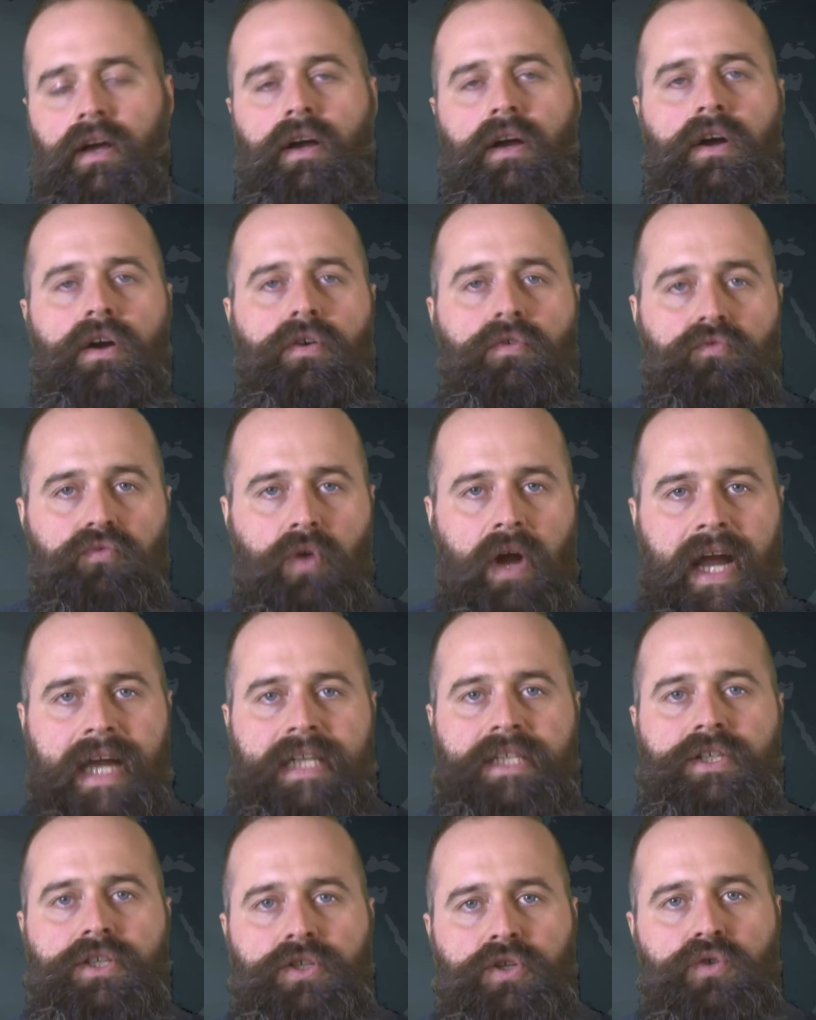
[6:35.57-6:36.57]
right
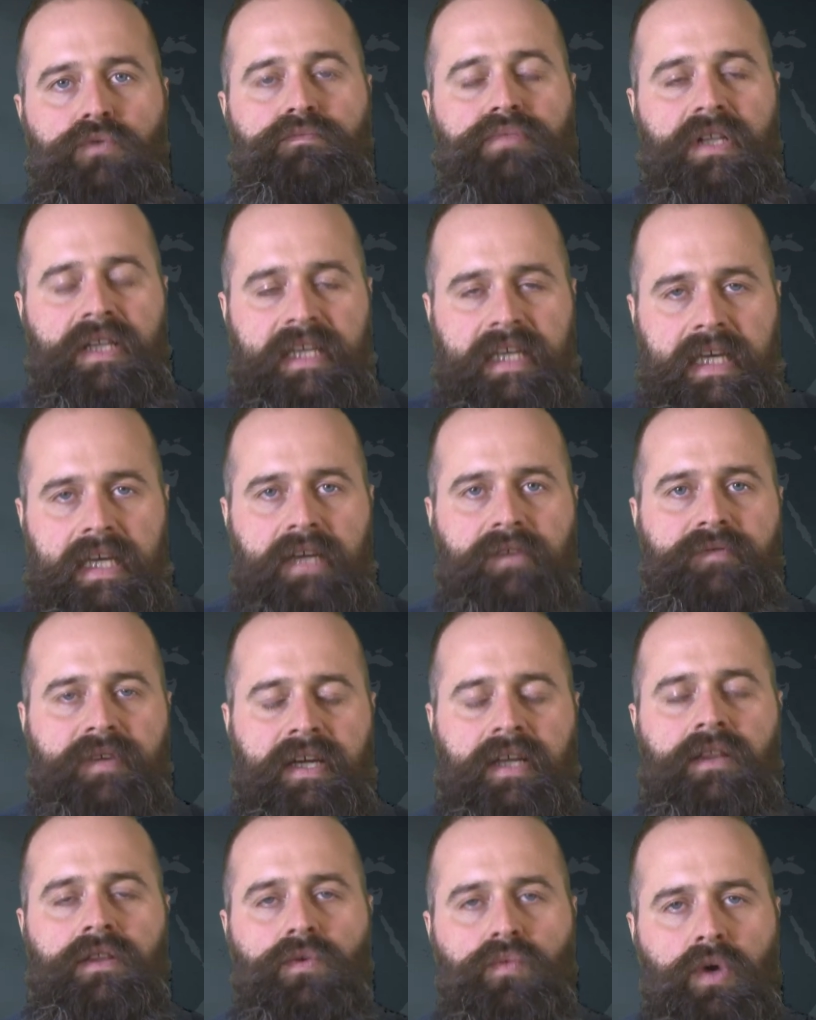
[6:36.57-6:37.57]
to believe
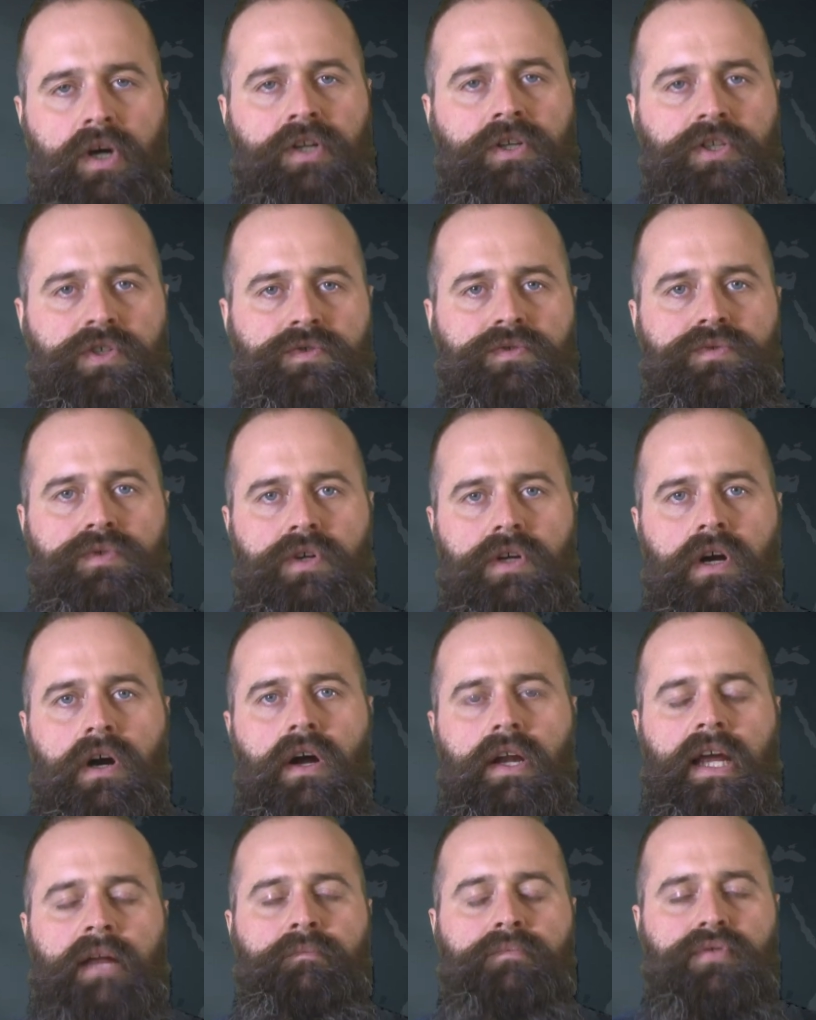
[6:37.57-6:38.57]
in the one true God
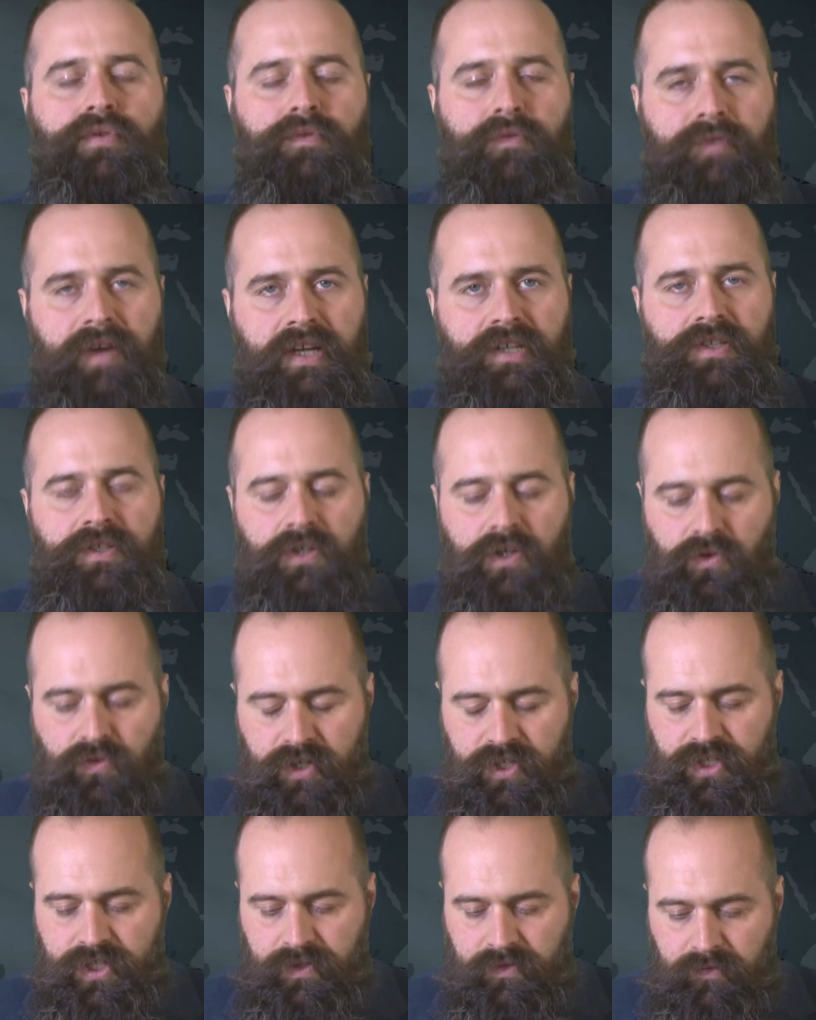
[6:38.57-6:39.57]
and profess the
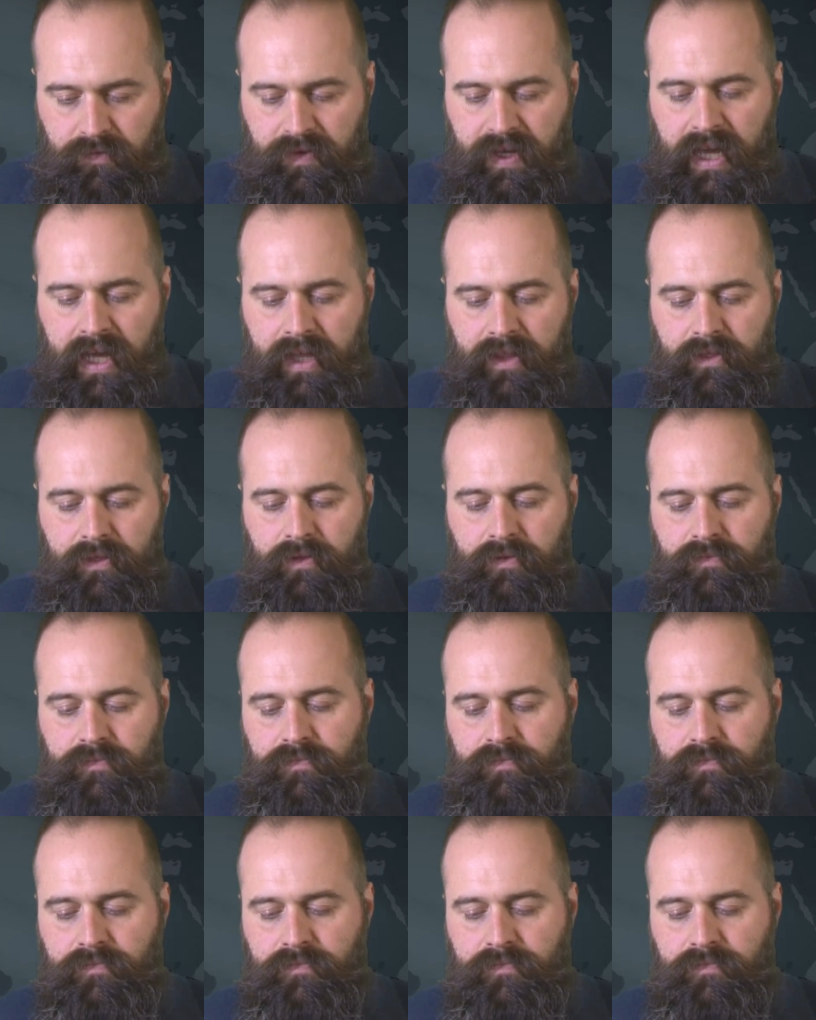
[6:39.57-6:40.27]
Christian faith.